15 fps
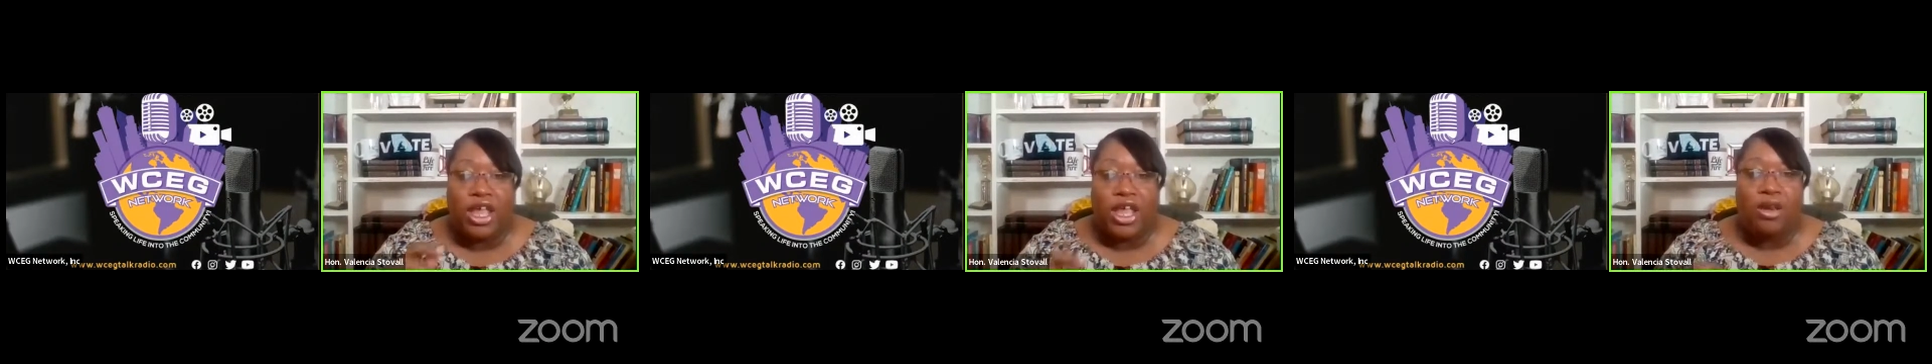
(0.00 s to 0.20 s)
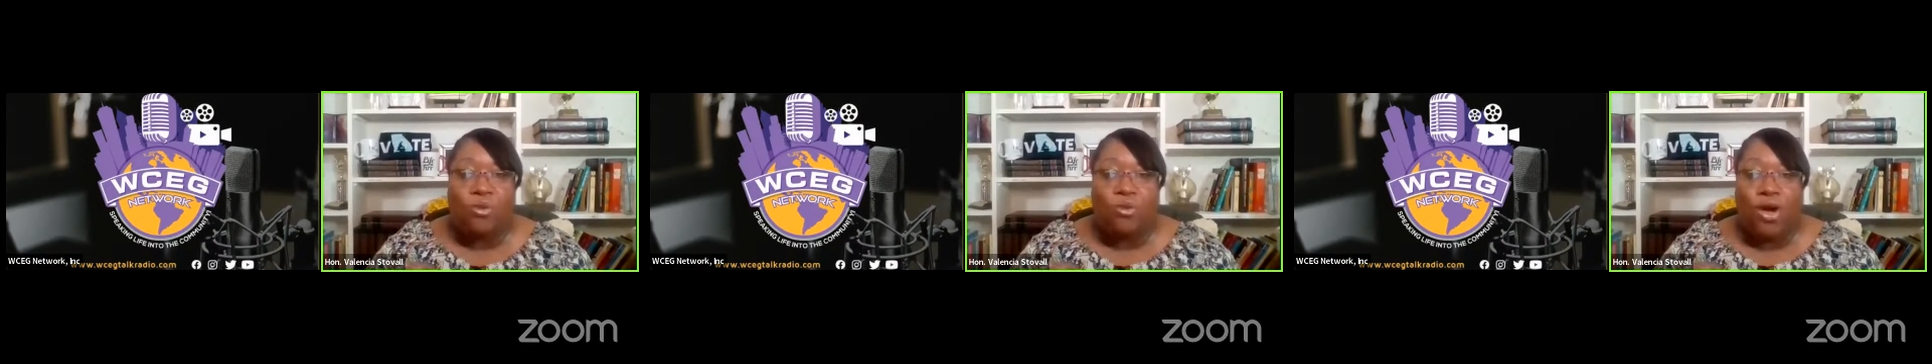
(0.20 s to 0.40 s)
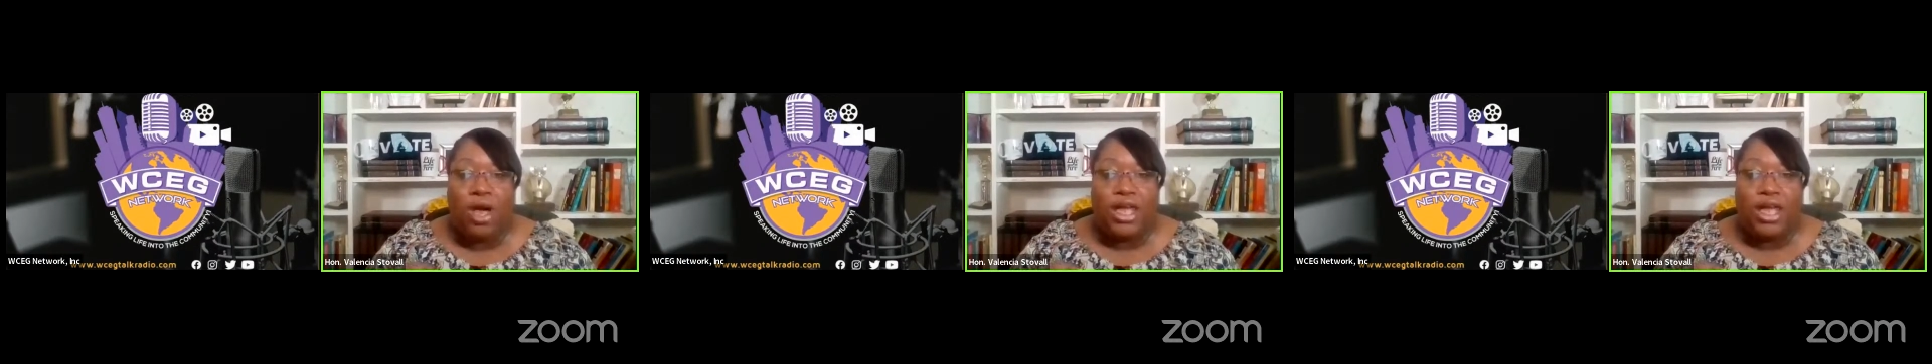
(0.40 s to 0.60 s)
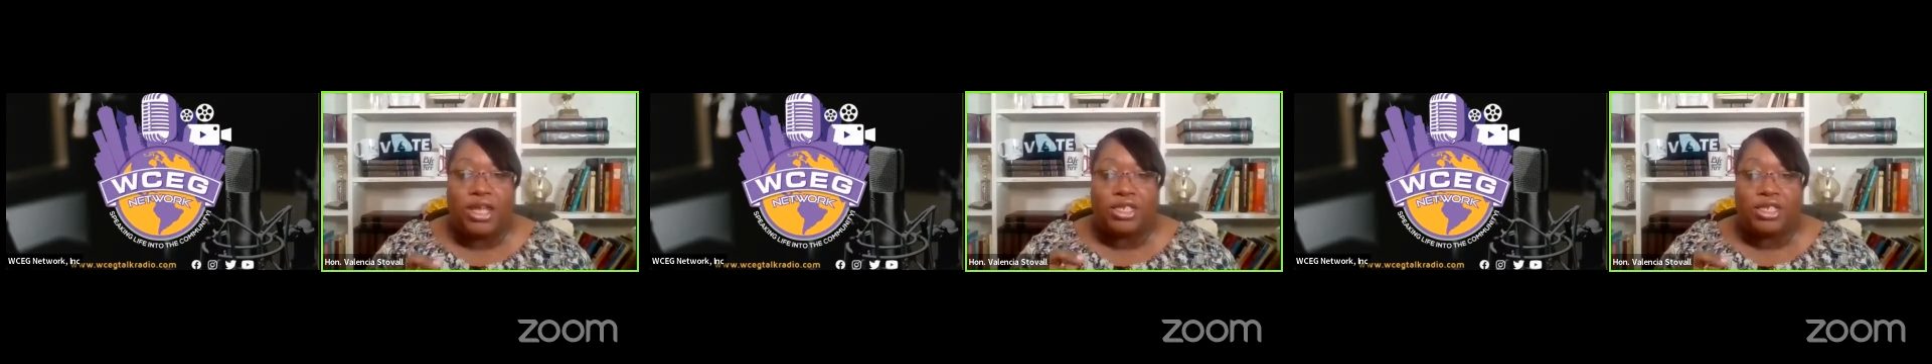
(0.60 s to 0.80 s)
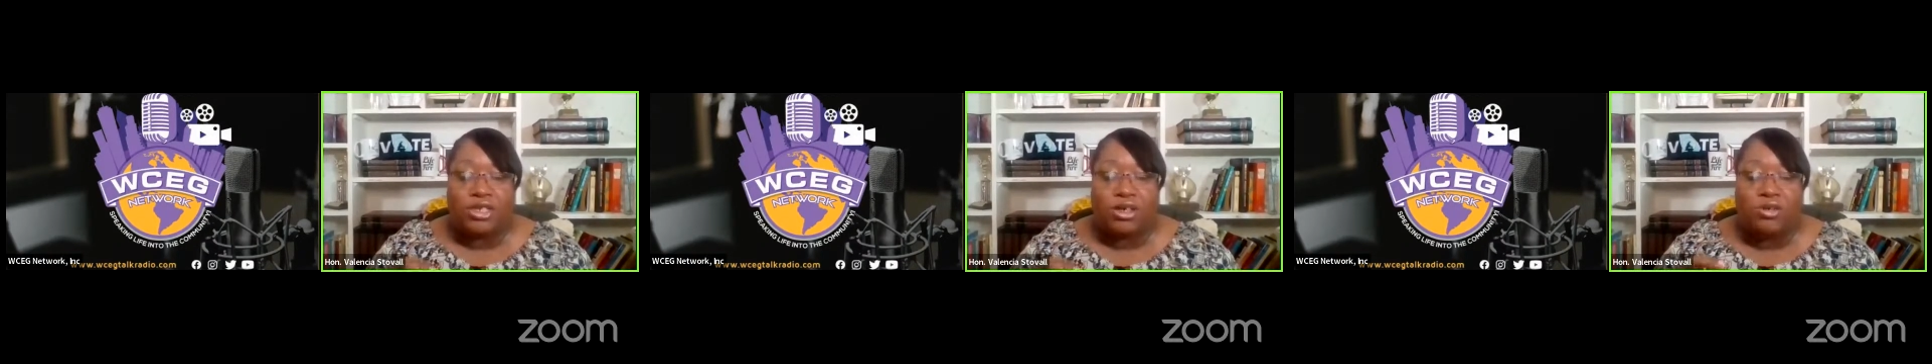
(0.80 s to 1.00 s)
anyone in
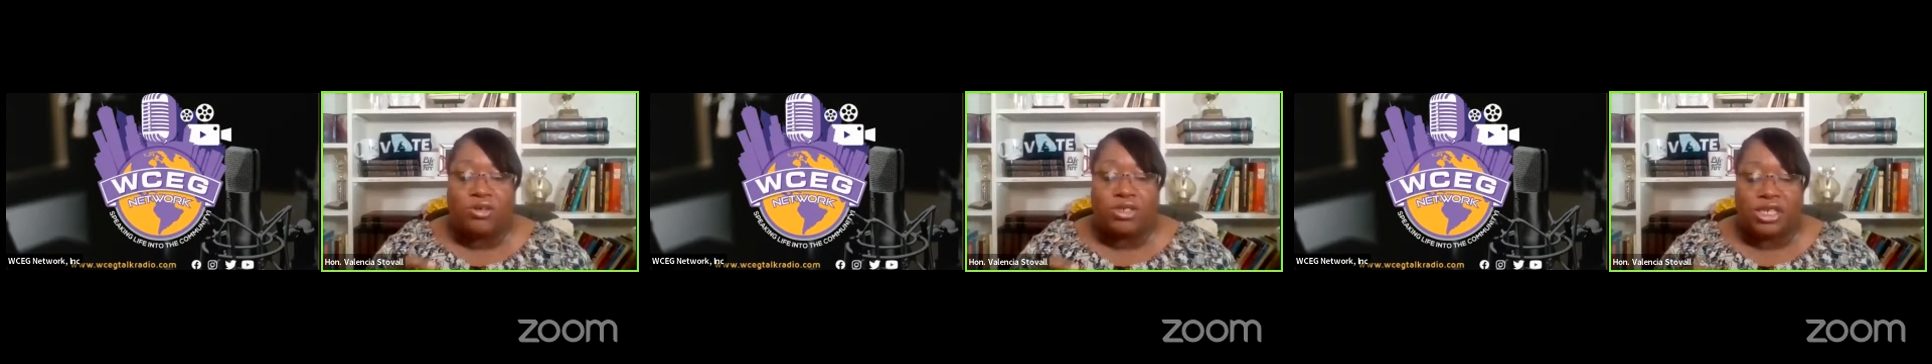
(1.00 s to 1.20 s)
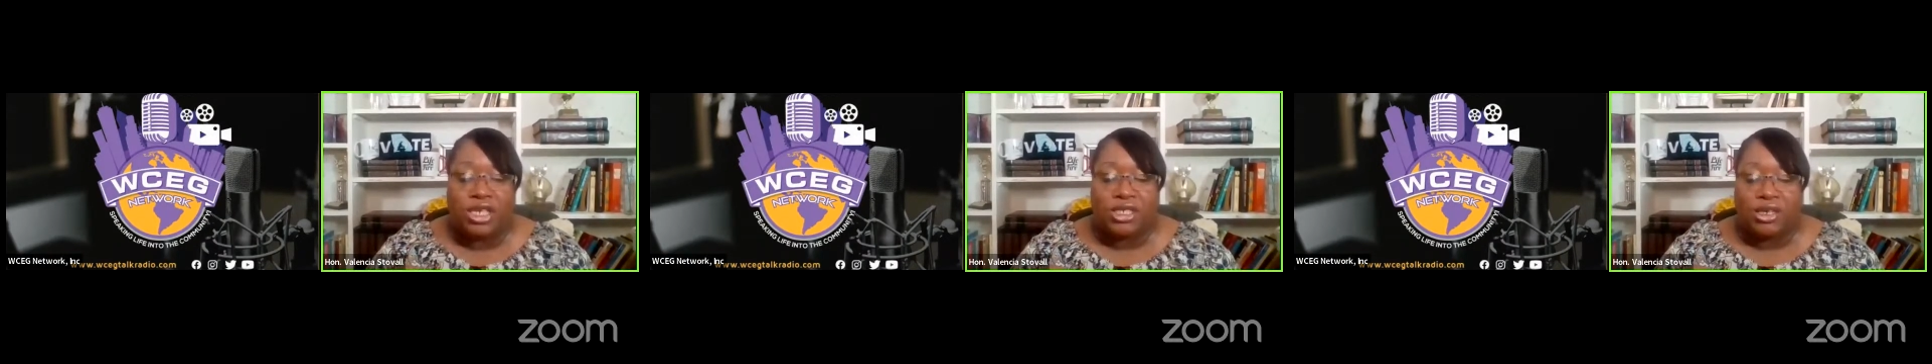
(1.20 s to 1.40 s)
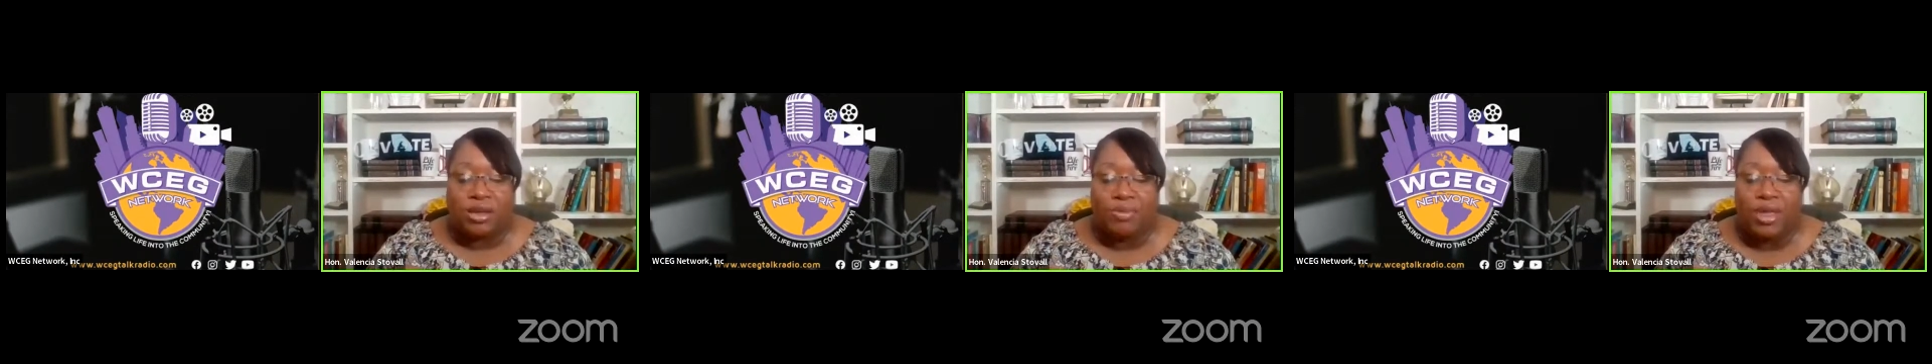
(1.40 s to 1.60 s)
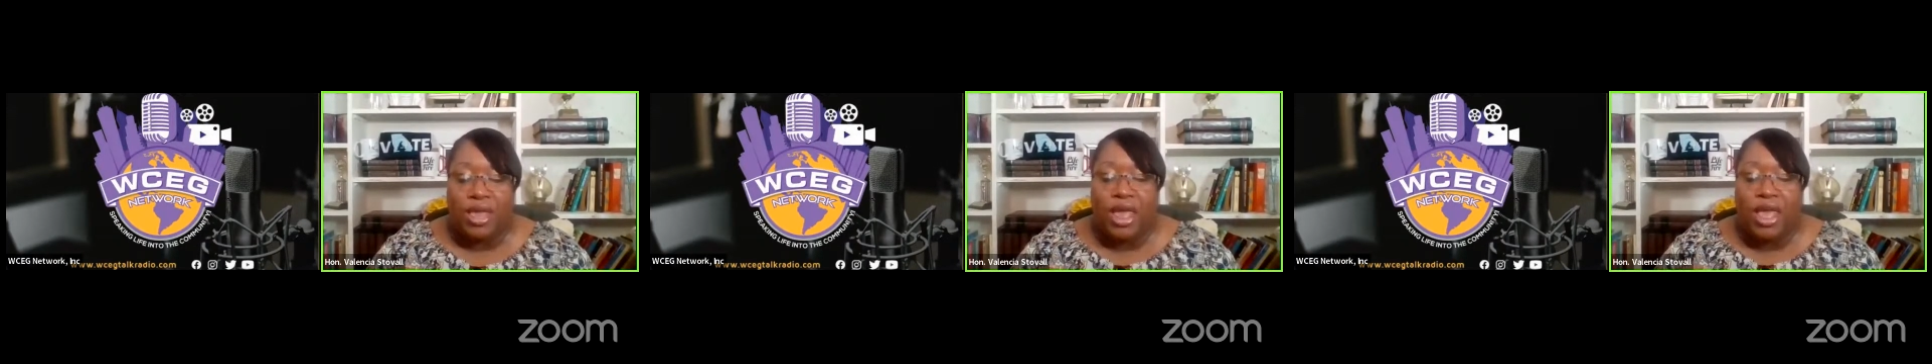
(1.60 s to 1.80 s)
the school system,